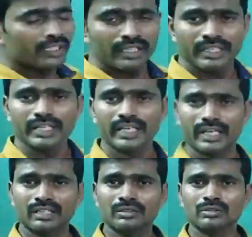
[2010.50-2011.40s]

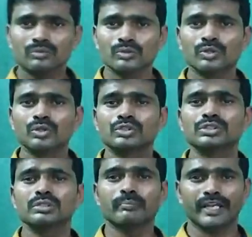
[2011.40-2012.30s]
Here we go to
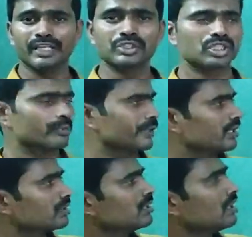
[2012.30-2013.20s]
the main
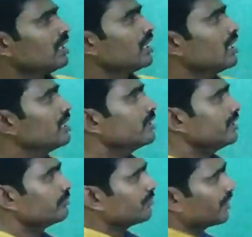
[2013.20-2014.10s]
topic.
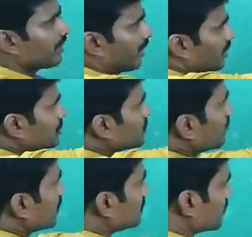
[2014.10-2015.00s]
If a
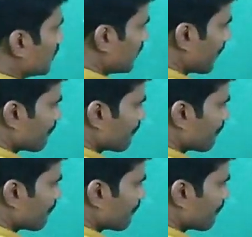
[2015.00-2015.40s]
transversal